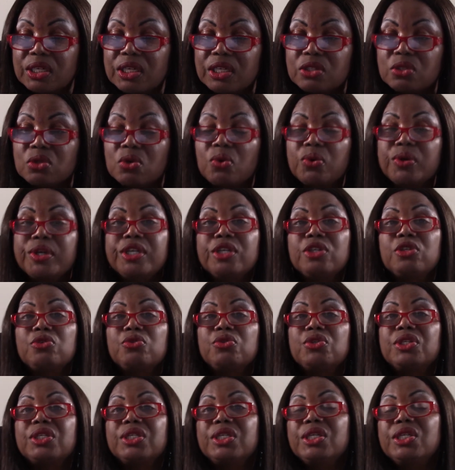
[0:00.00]
is going to
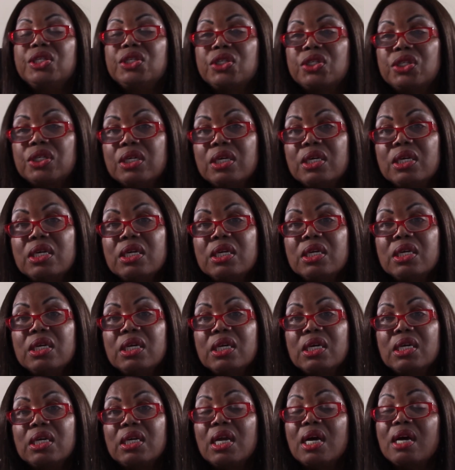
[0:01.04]
teach
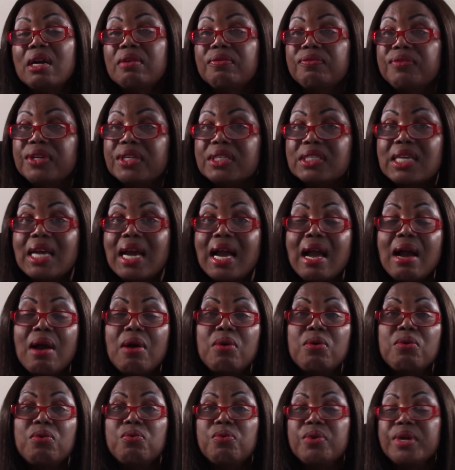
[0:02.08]
a lot of us
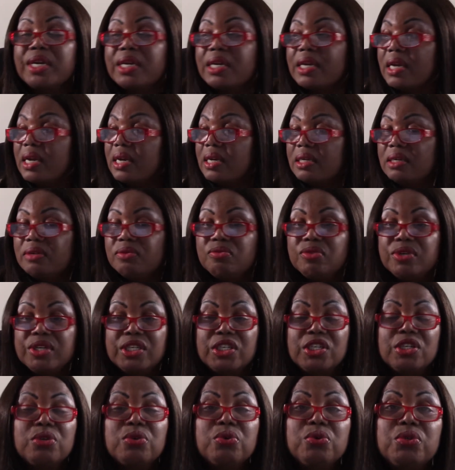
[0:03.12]
how we can
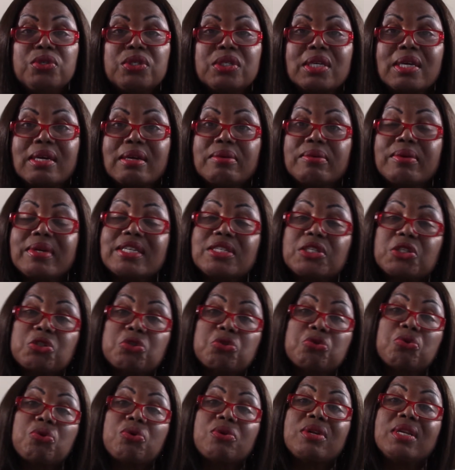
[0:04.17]
reduce
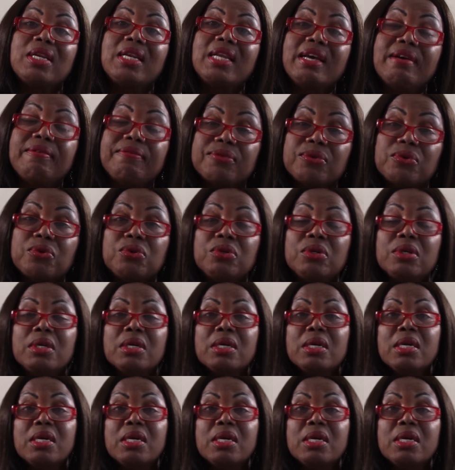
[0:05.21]
cholesterol level